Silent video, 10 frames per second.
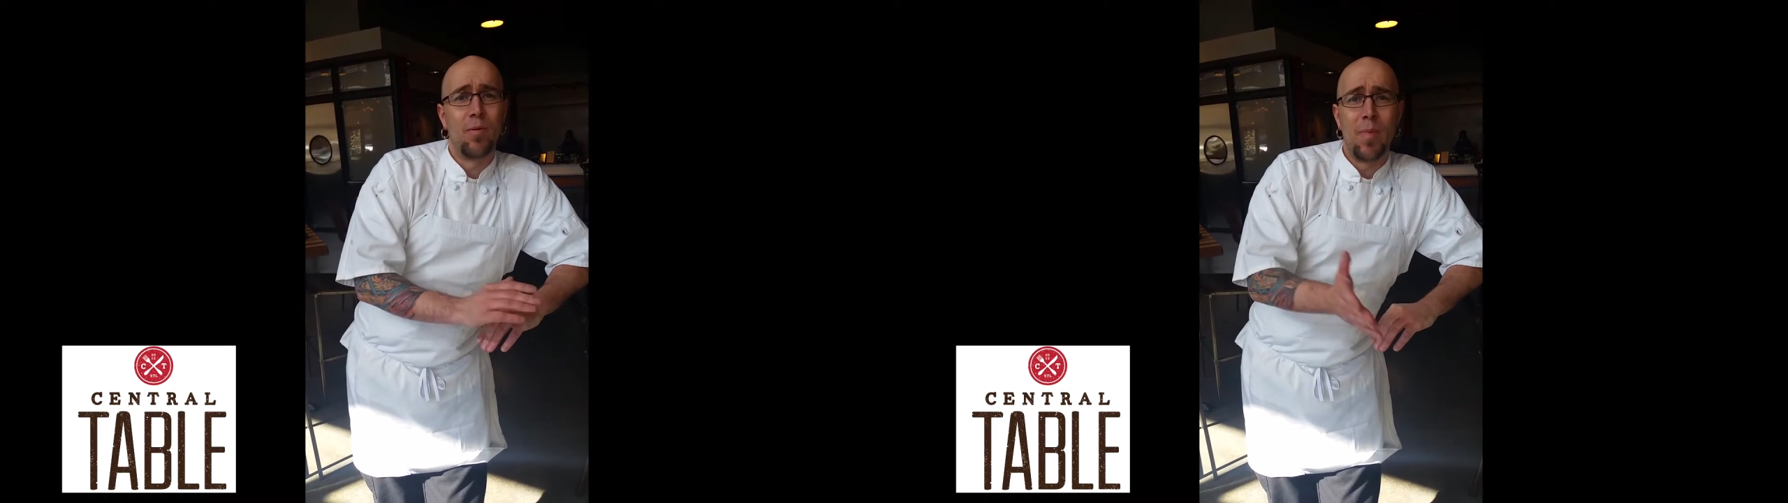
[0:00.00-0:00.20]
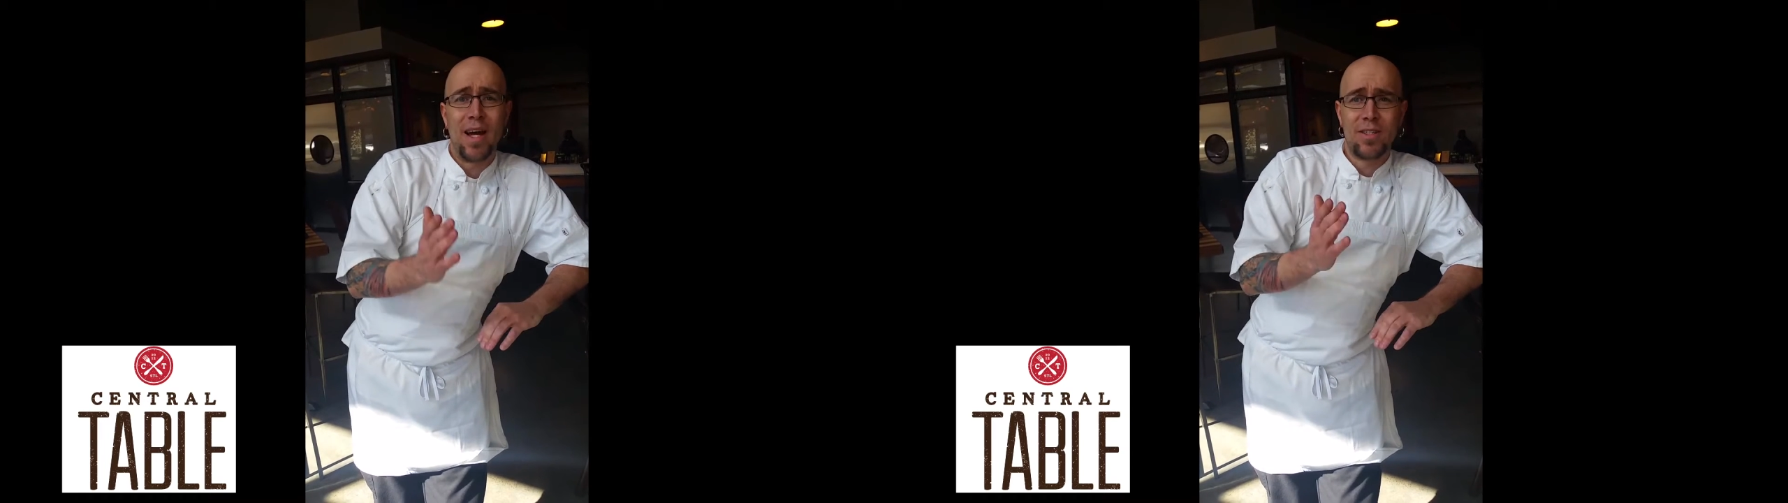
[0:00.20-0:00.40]

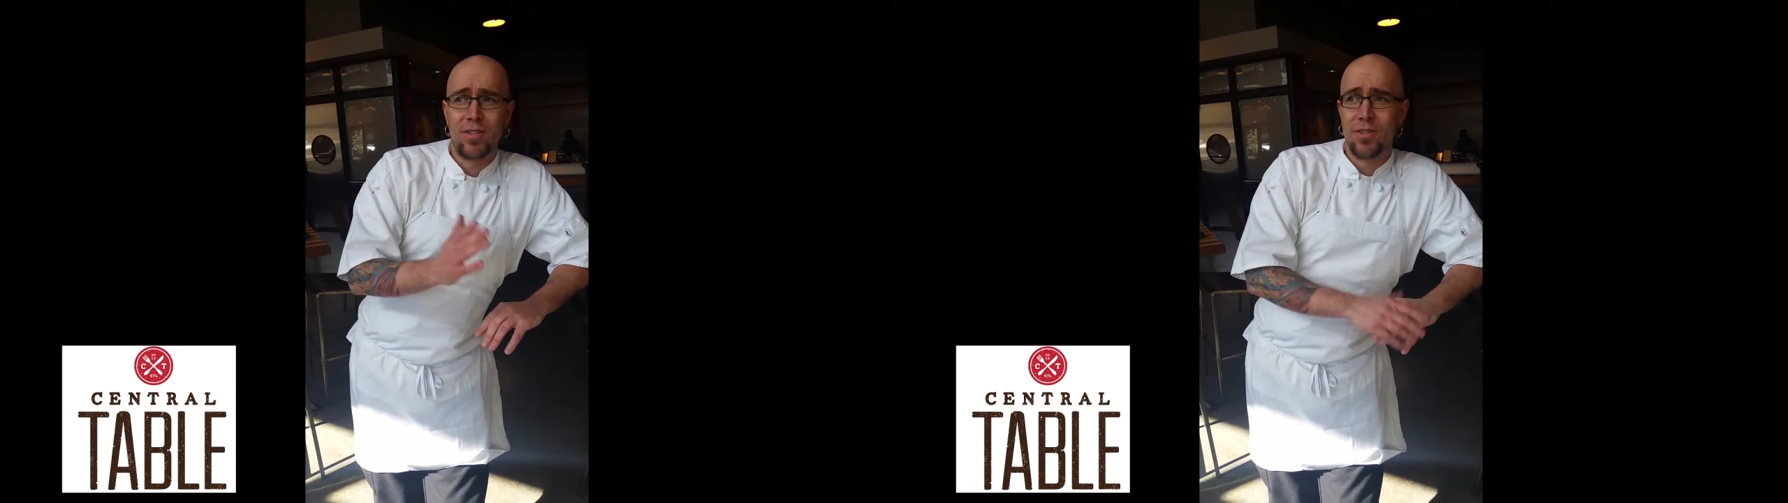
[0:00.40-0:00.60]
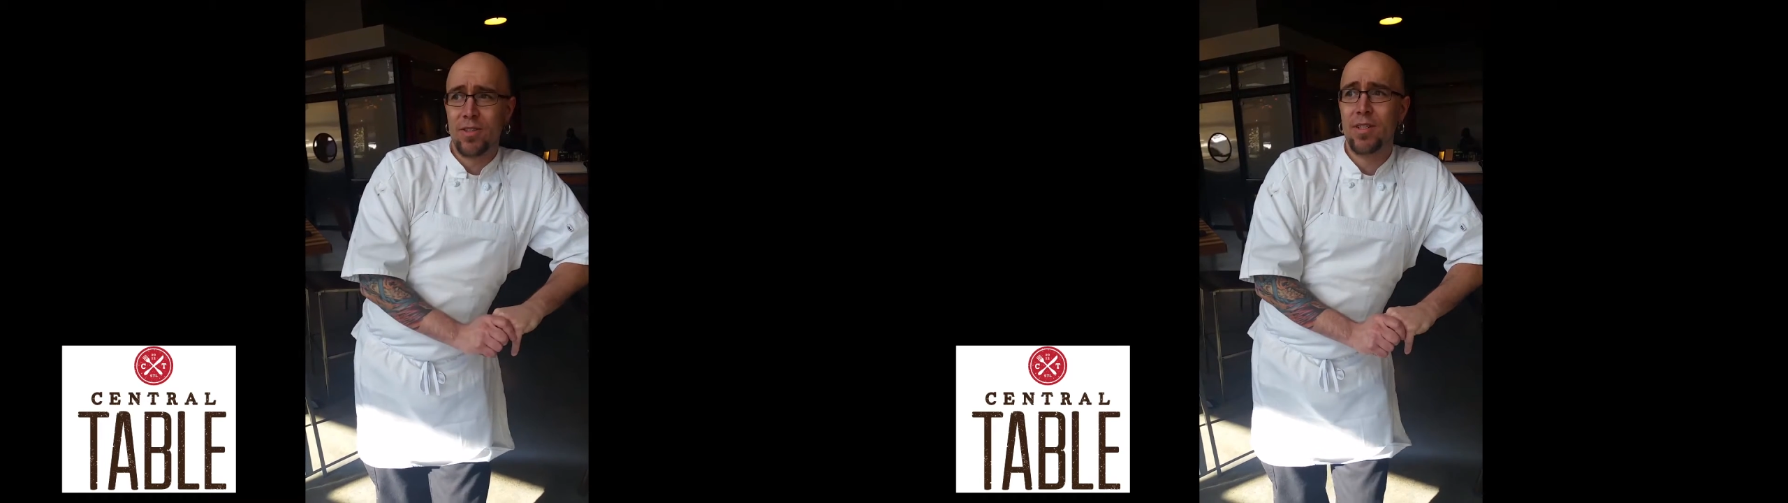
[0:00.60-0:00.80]
a
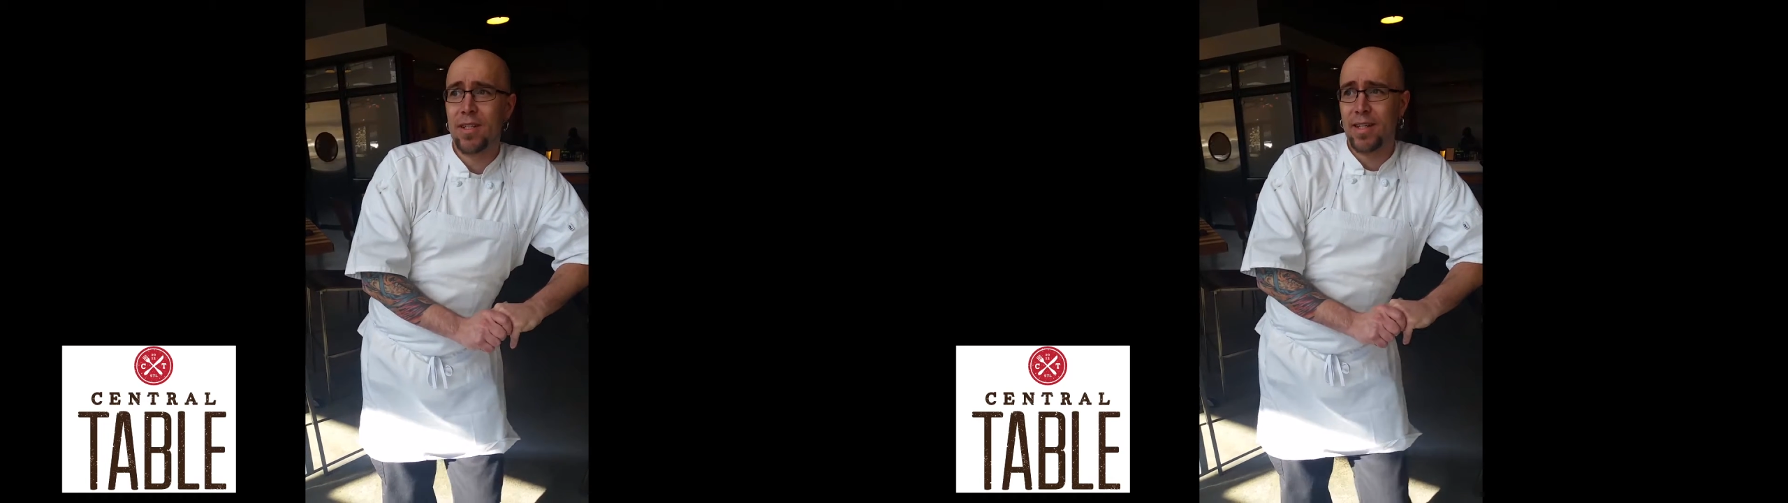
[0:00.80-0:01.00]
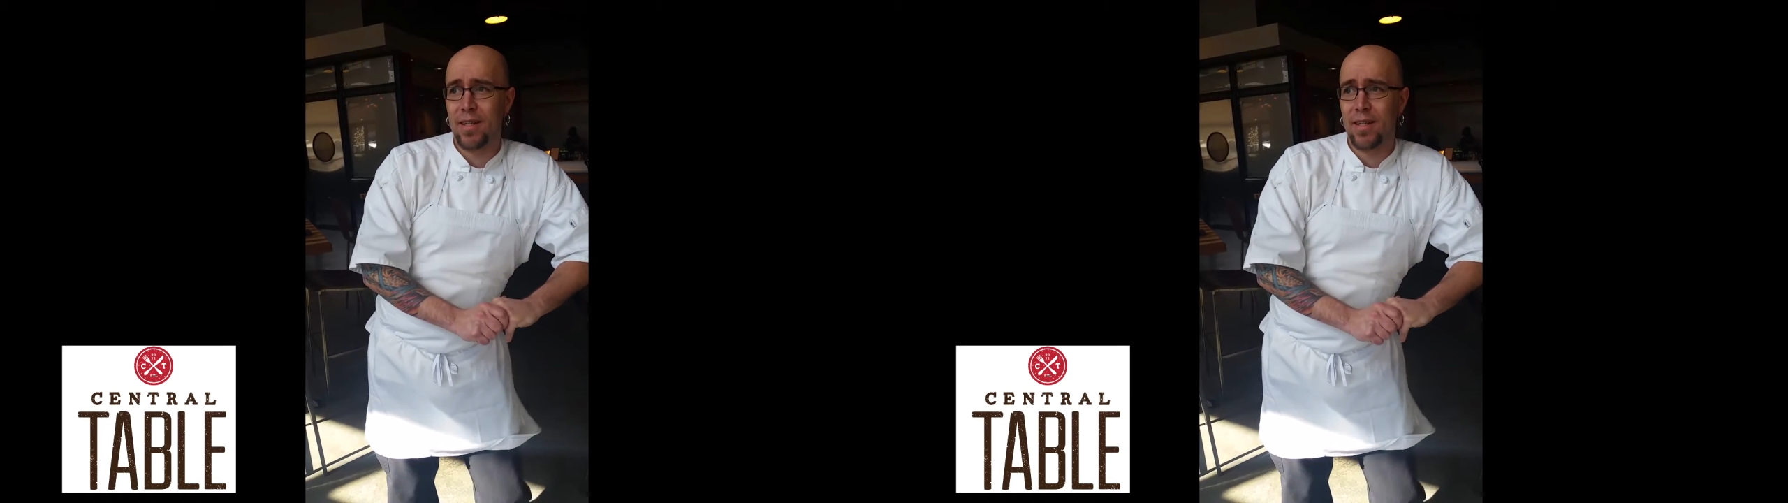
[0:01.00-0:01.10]
master's